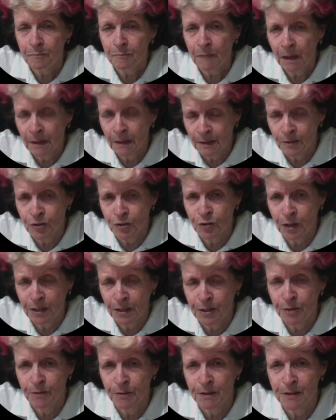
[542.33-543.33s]
the
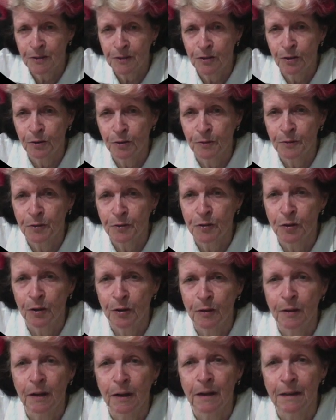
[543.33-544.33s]
structure itself. So
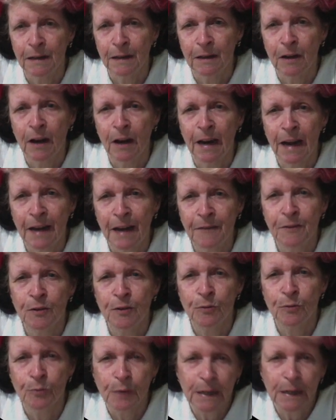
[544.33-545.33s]
I have to
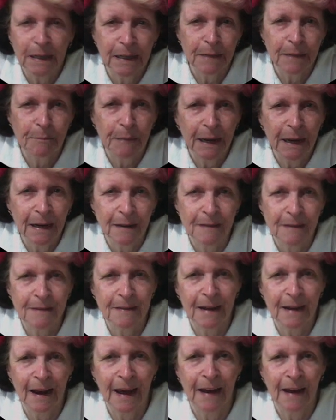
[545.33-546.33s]
really balance
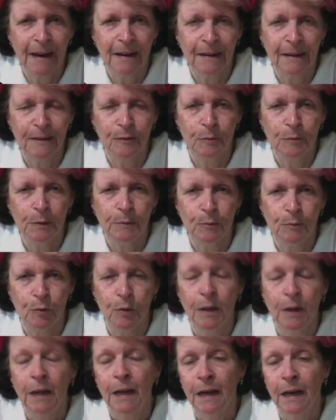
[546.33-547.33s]
that out a little bit more.
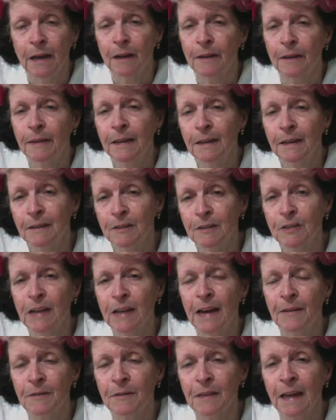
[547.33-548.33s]
And I think just
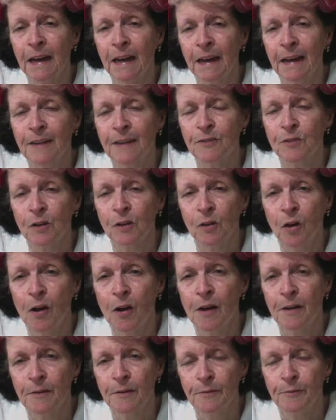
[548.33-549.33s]
having that extra
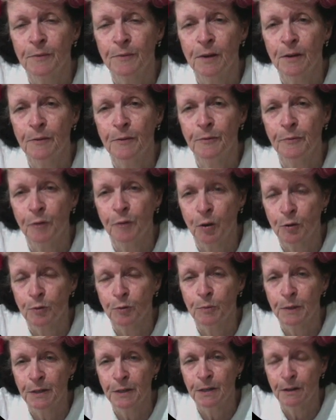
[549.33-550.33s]
line of floral
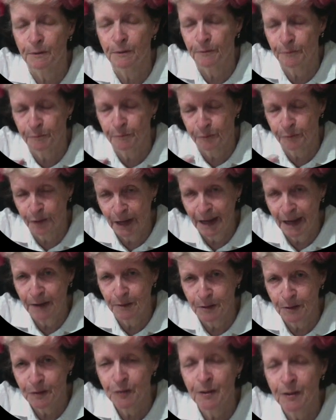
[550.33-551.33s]
material,
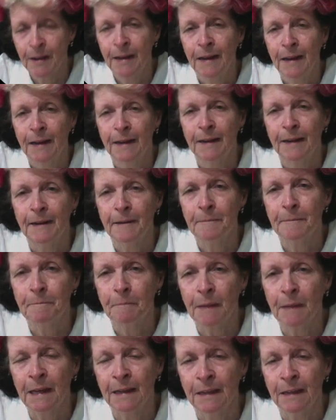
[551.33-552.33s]
flowers
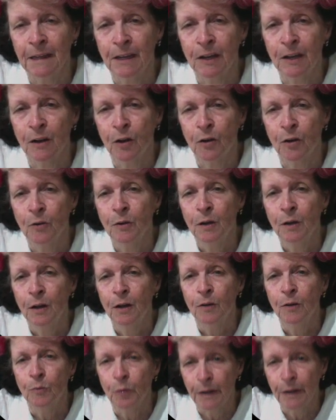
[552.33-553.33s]
in the yellow
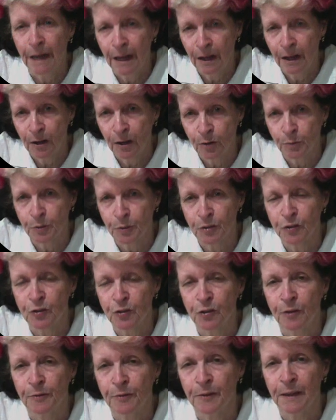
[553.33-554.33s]
would help to
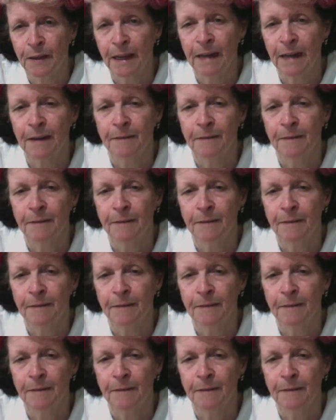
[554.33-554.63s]
soften that.